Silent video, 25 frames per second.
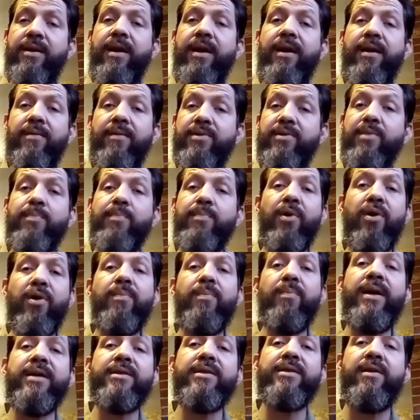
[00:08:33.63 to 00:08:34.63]
and it was a
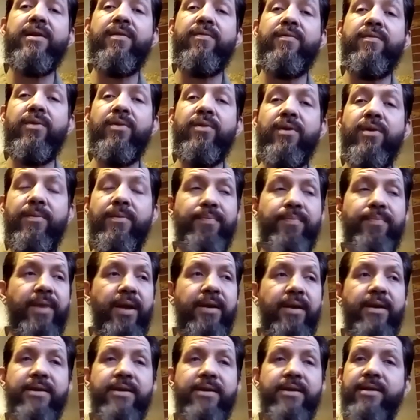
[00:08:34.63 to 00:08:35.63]
burn basket for an
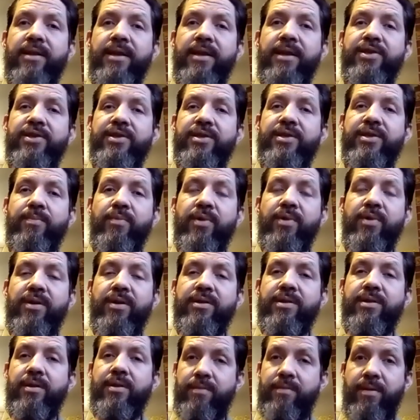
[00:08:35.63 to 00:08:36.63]
installation somewhere
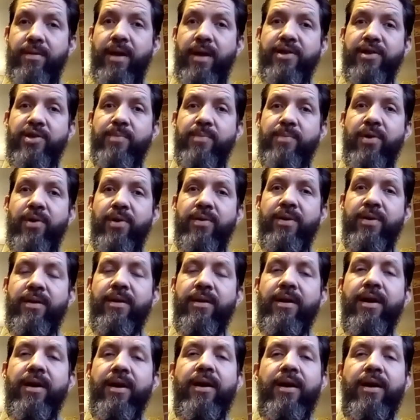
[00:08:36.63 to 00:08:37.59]
else. They actually burned it.